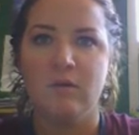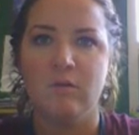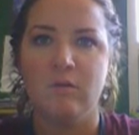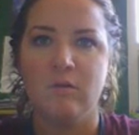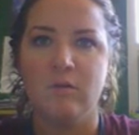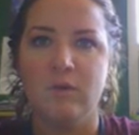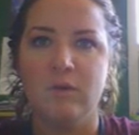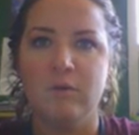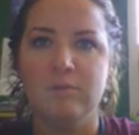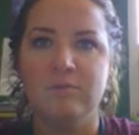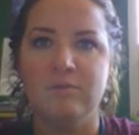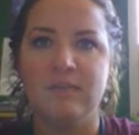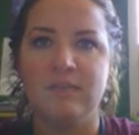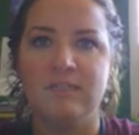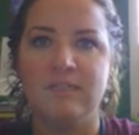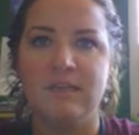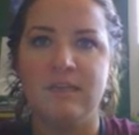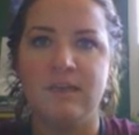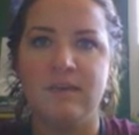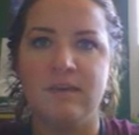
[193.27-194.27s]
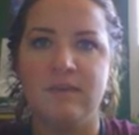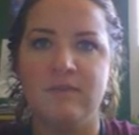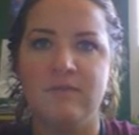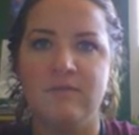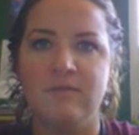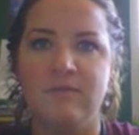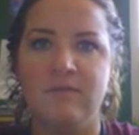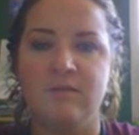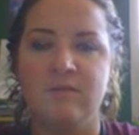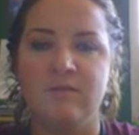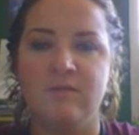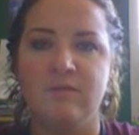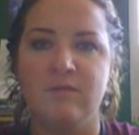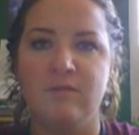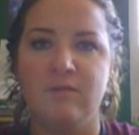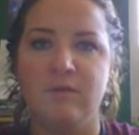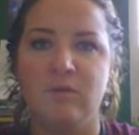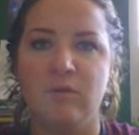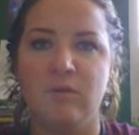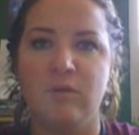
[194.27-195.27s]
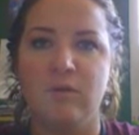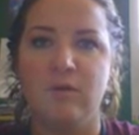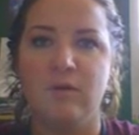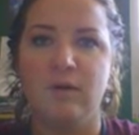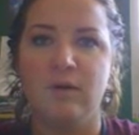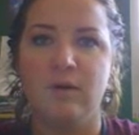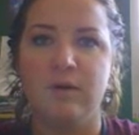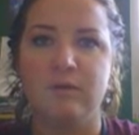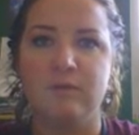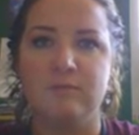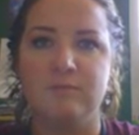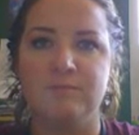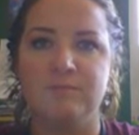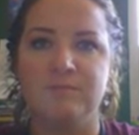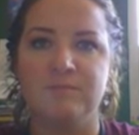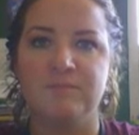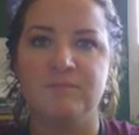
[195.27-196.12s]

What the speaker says: groups of 4.